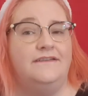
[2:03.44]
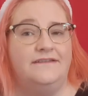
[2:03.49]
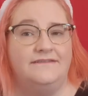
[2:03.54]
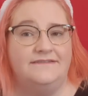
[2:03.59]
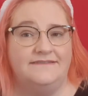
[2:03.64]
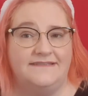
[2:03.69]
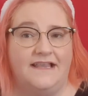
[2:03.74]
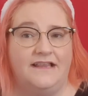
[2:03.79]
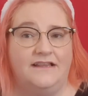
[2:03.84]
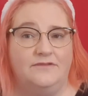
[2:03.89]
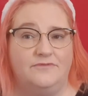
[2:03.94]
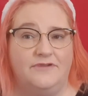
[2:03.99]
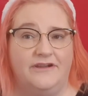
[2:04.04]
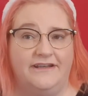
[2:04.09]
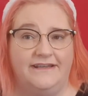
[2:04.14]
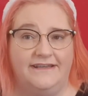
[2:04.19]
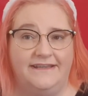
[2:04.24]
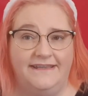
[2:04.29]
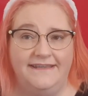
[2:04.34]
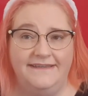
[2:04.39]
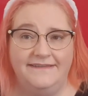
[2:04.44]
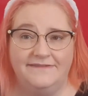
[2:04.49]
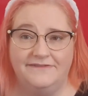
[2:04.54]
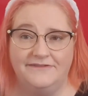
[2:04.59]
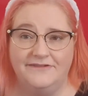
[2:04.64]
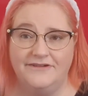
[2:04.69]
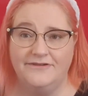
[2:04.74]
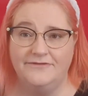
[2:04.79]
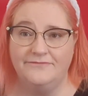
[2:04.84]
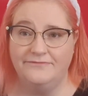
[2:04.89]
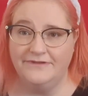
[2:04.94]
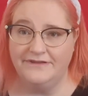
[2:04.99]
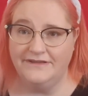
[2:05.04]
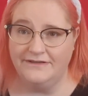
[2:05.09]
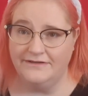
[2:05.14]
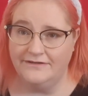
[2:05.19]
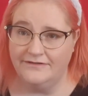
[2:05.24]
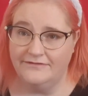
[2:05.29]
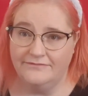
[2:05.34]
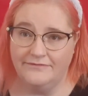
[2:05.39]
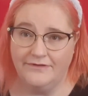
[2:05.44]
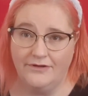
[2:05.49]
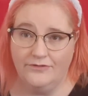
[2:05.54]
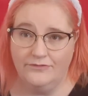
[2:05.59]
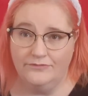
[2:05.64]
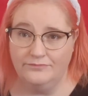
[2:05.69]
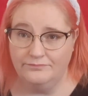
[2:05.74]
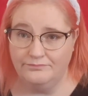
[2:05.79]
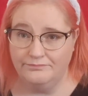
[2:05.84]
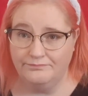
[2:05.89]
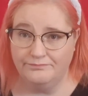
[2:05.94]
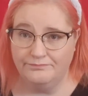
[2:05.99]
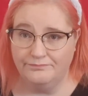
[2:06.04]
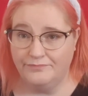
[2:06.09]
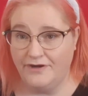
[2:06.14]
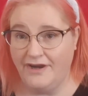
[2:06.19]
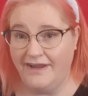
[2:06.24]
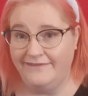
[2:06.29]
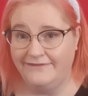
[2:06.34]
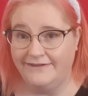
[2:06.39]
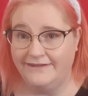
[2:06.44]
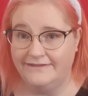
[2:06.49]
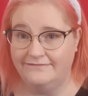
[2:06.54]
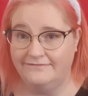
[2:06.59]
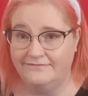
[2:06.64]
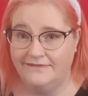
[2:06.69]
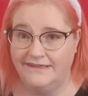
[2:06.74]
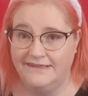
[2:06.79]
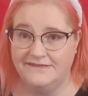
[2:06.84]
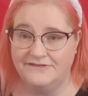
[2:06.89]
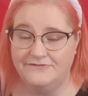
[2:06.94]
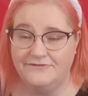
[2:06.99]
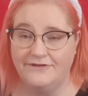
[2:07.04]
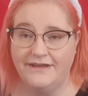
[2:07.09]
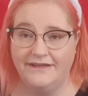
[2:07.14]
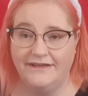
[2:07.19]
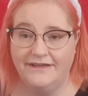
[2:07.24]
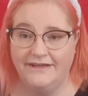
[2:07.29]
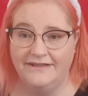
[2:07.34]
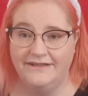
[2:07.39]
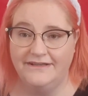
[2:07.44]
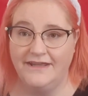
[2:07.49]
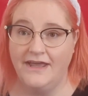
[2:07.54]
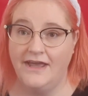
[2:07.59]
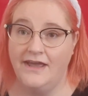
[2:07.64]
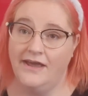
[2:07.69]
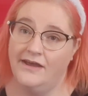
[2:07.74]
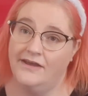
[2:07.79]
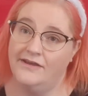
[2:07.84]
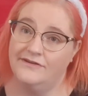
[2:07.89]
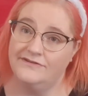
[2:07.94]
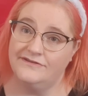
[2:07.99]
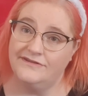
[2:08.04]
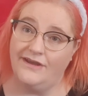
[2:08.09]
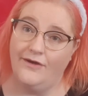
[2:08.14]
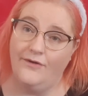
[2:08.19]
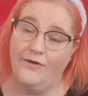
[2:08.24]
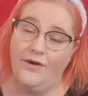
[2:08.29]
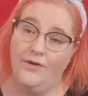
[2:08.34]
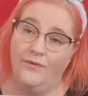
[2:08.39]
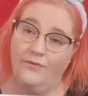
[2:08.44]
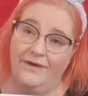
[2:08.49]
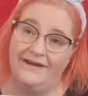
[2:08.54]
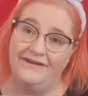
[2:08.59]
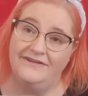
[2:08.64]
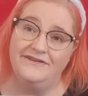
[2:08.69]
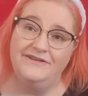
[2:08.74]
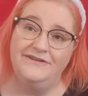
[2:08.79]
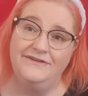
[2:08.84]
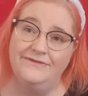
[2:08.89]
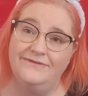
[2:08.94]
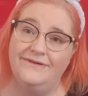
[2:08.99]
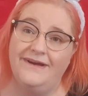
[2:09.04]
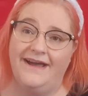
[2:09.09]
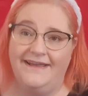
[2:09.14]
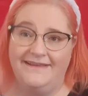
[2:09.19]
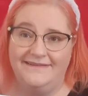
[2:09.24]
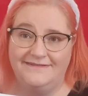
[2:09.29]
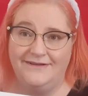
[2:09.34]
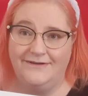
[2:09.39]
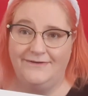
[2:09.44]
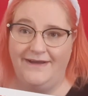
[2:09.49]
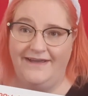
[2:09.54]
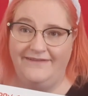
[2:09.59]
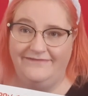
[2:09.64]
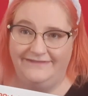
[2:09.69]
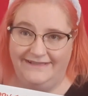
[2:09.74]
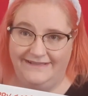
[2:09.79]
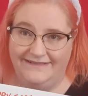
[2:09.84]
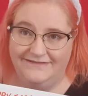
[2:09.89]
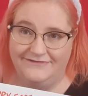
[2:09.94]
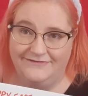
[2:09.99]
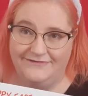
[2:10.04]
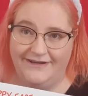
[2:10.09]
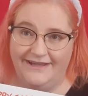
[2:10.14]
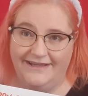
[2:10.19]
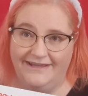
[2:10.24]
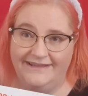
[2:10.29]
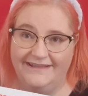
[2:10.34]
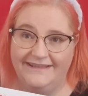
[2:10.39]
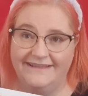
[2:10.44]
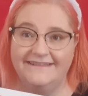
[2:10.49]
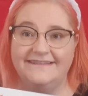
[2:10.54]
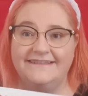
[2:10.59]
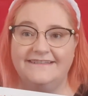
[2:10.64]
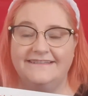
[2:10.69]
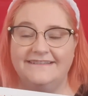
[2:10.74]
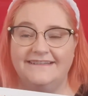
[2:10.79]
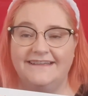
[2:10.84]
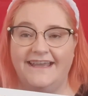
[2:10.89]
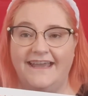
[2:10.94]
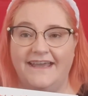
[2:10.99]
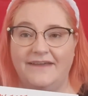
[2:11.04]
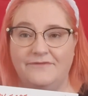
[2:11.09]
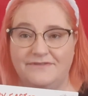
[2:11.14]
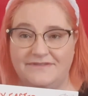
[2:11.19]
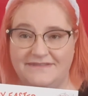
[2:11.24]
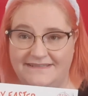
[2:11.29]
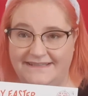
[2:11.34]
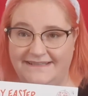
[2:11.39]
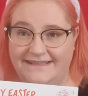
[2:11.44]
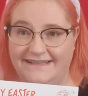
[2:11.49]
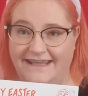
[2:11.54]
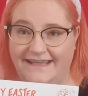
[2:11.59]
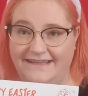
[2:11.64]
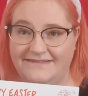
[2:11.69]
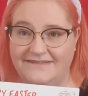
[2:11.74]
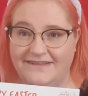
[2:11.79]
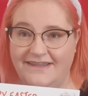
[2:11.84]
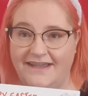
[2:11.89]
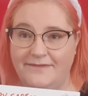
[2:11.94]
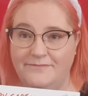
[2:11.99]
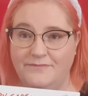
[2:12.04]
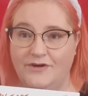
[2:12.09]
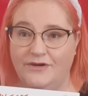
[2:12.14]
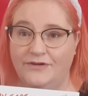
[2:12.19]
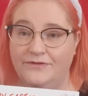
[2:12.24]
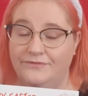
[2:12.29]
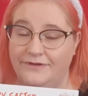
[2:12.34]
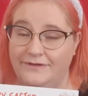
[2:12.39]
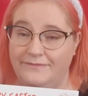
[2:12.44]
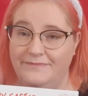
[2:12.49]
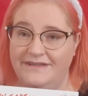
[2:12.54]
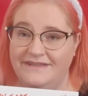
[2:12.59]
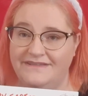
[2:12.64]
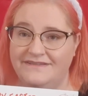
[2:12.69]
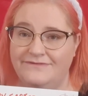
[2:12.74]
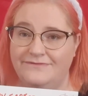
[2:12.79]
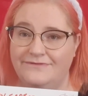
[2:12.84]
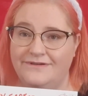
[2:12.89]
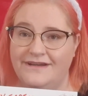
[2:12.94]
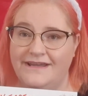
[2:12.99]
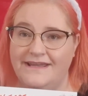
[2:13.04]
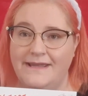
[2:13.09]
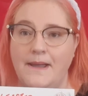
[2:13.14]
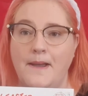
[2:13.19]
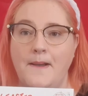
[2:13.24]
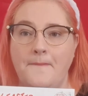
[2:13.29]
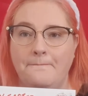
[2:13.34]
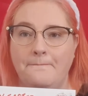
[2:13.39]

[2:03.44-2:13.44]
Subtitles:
celebrating Easter with their own private Easter egg hunt. So why don't you guys go have an Easter egg hunt? And we'll see you next time on Read Me a Story.